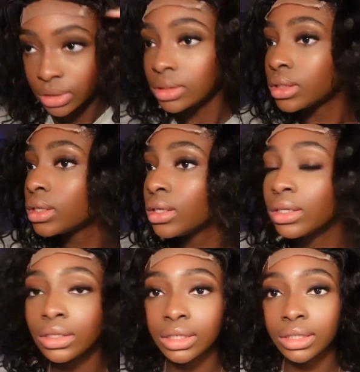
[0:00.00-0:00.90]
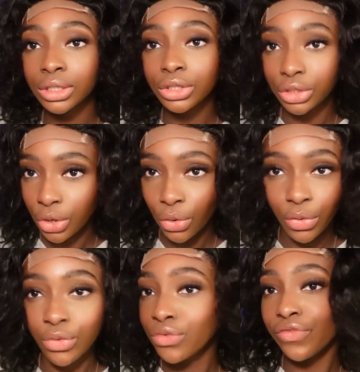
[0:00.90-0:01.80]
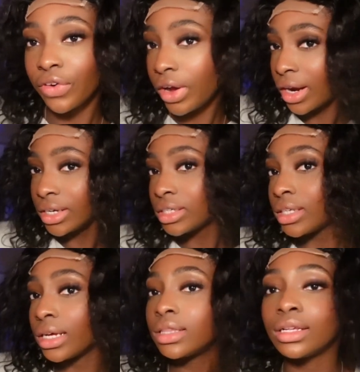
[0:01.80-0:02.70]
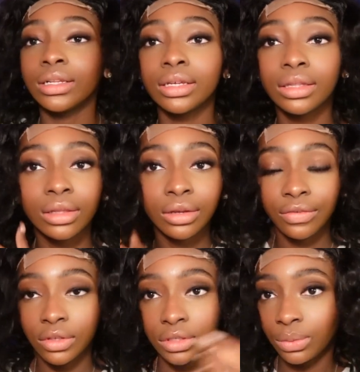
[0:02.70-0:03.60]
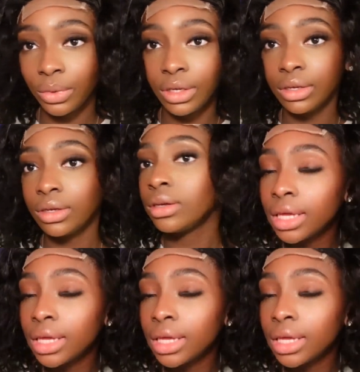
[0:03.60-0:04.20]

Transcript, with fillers: It's looking good so far. I actually like the length of this wig.